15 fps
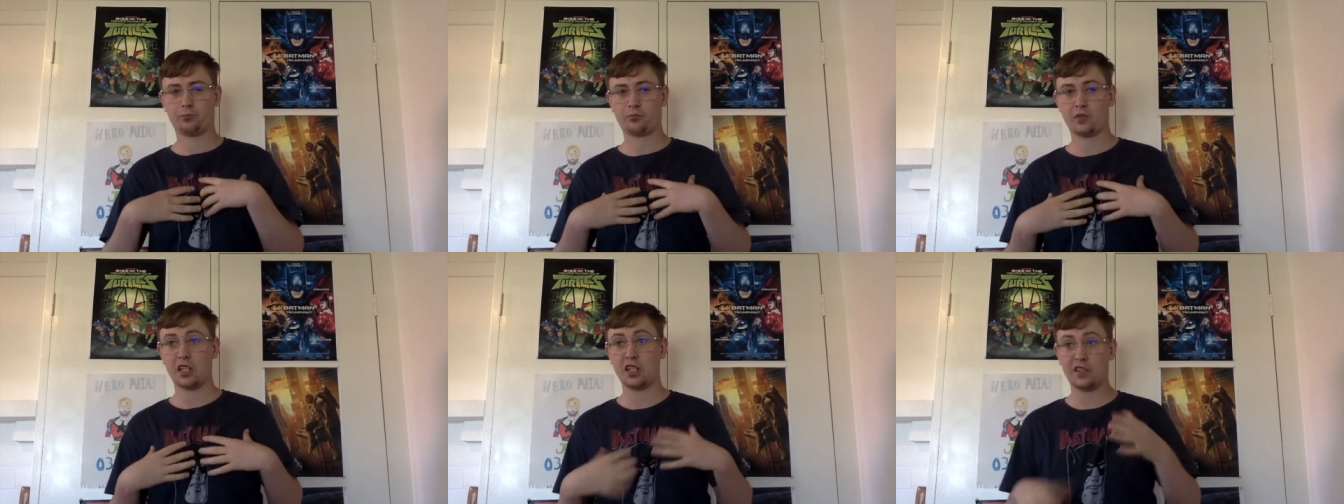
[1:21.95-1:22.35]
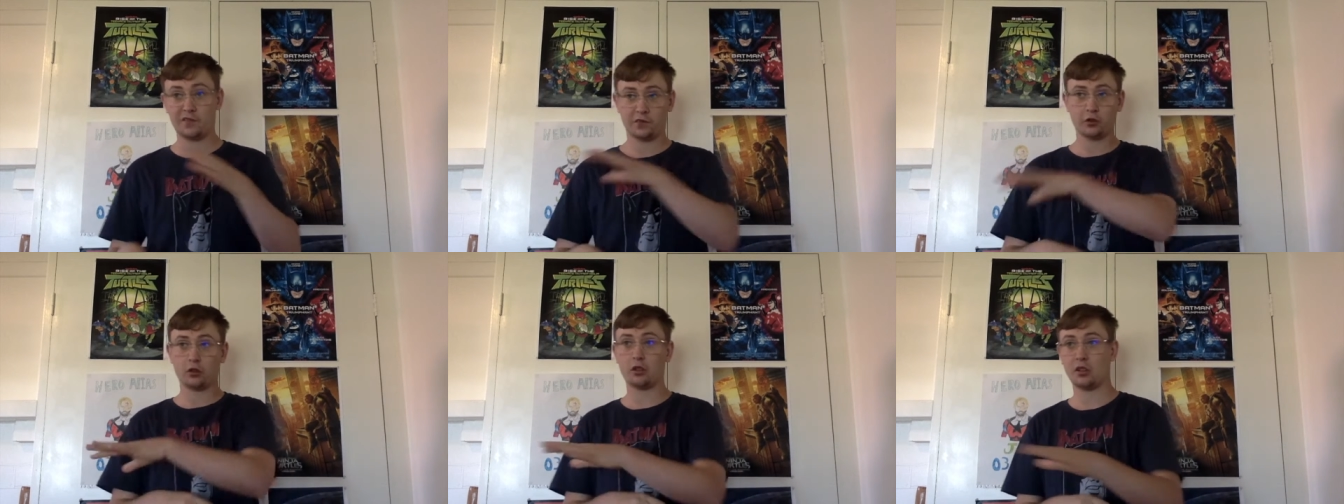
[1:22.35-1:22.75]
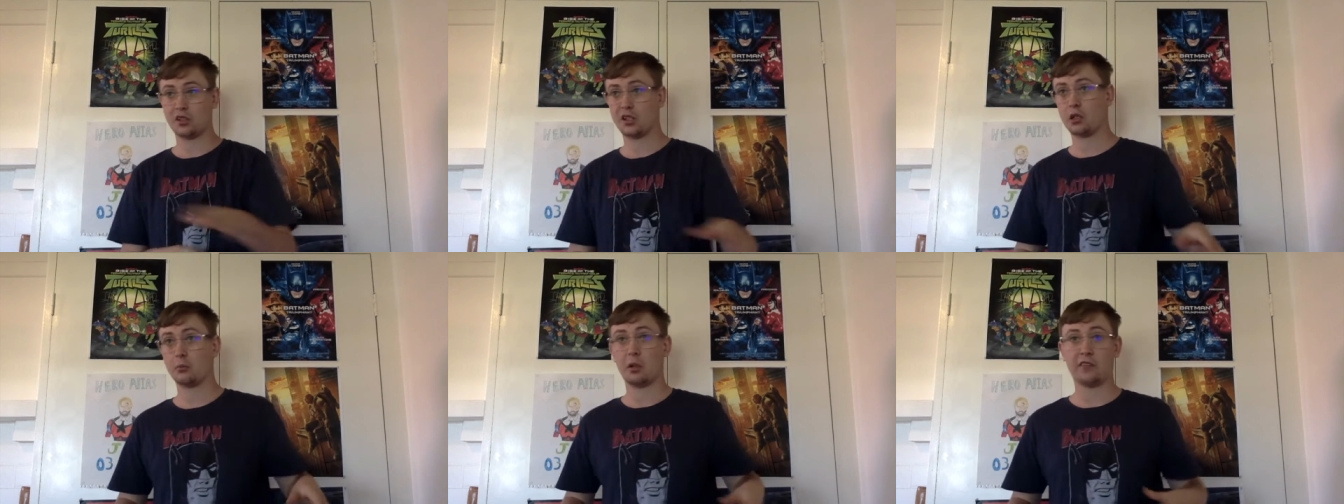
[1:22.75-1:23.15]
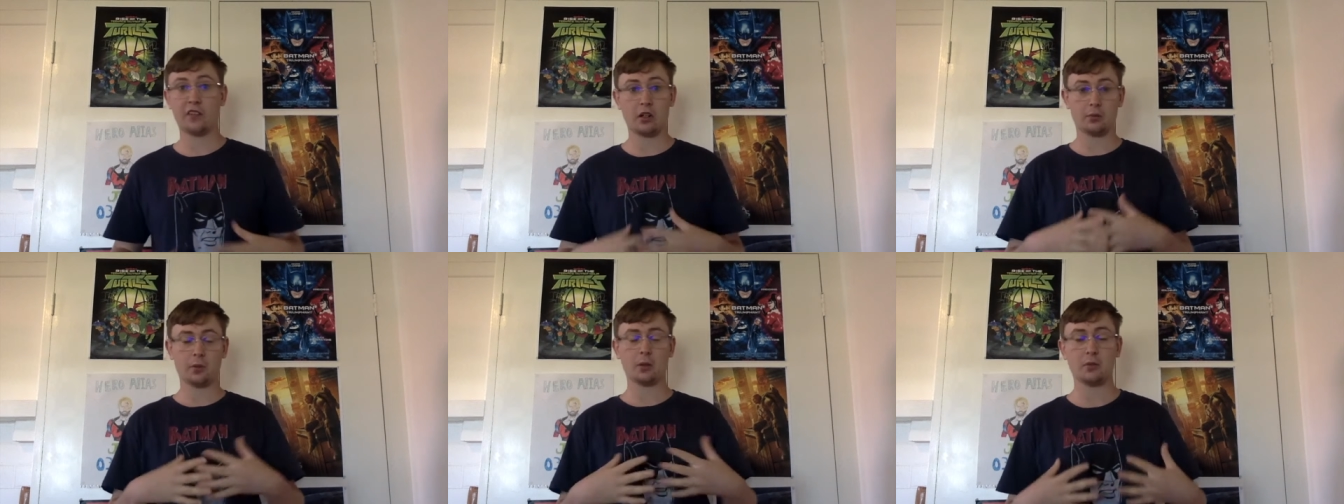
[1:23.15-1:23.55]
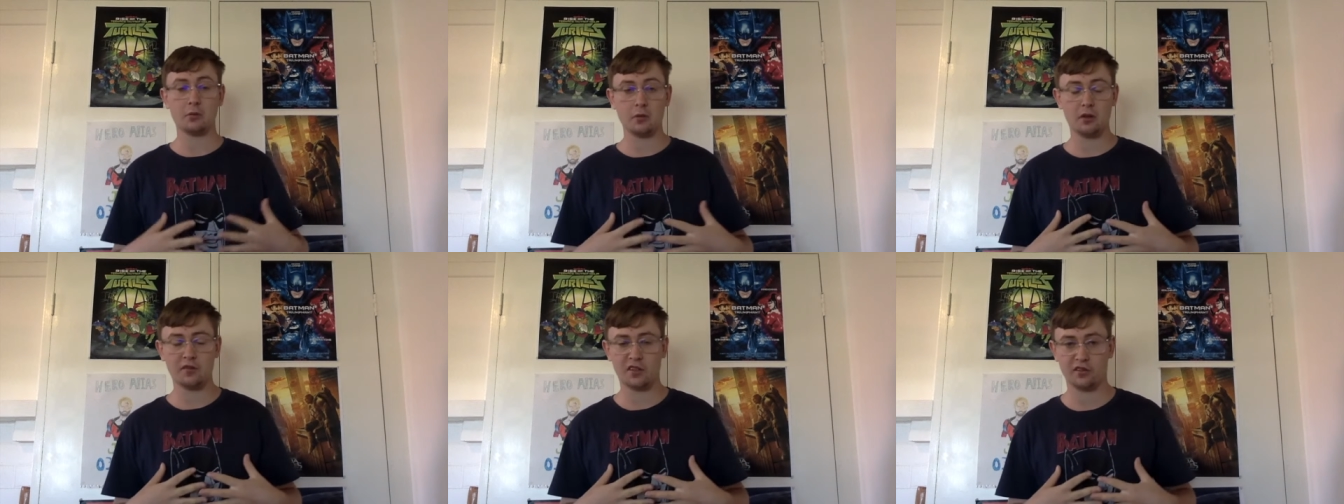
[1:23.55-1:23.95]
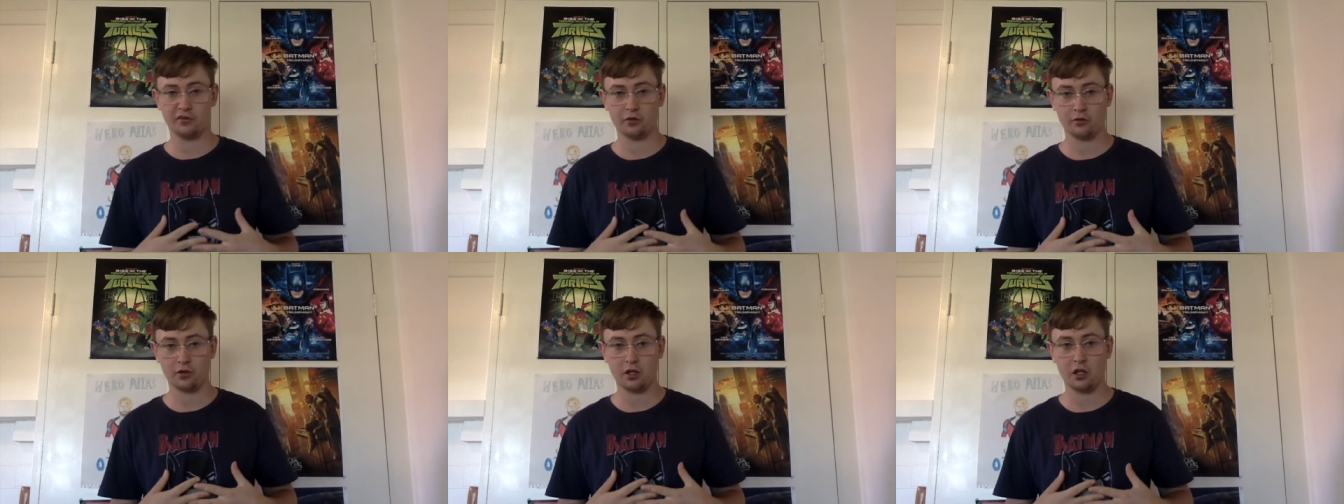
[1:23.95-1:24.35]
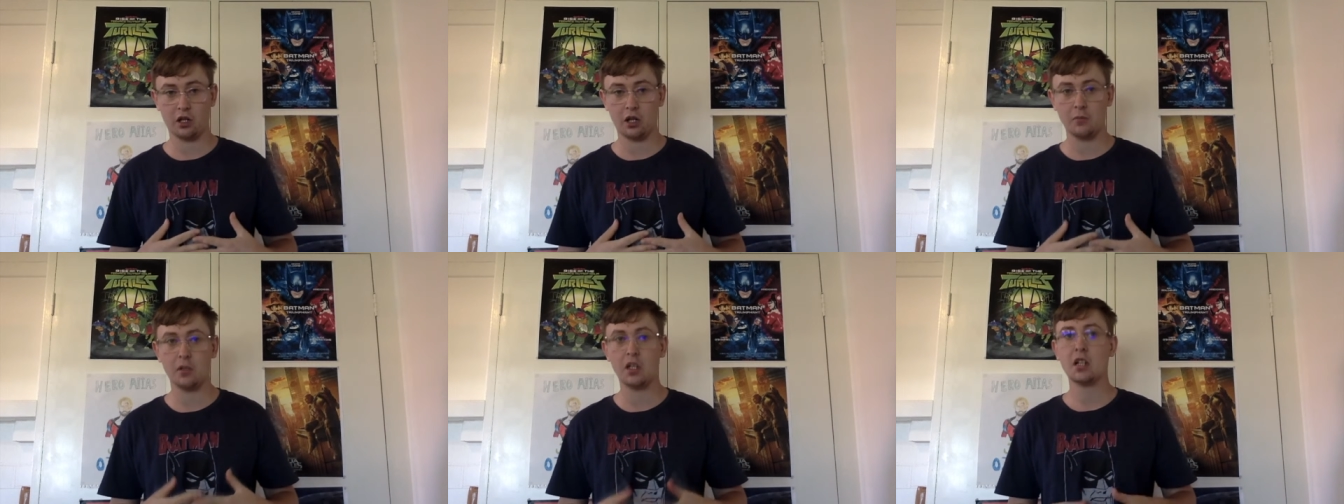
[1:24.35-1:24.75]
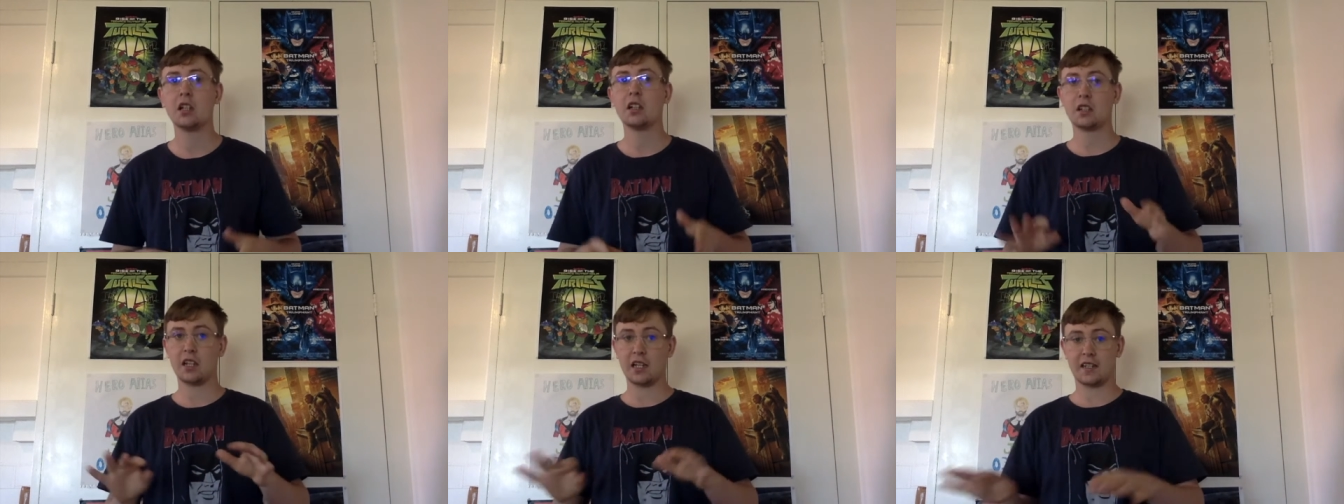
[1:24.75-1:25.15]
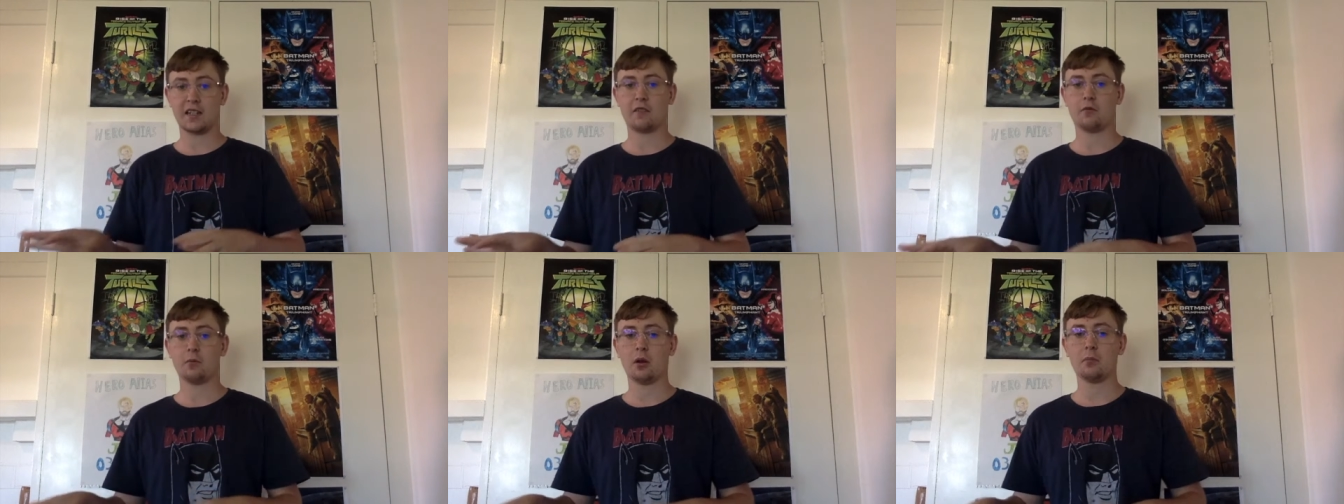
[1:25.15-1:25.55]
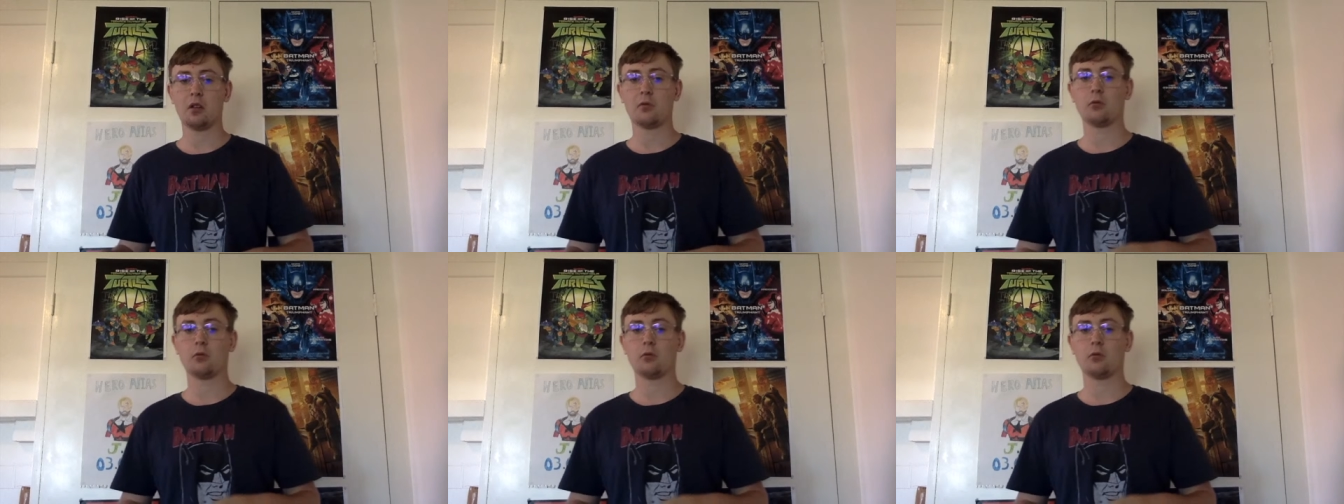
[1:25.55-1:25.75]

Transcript: these four are some of my favorite Batman movies of all time, yes, even Batman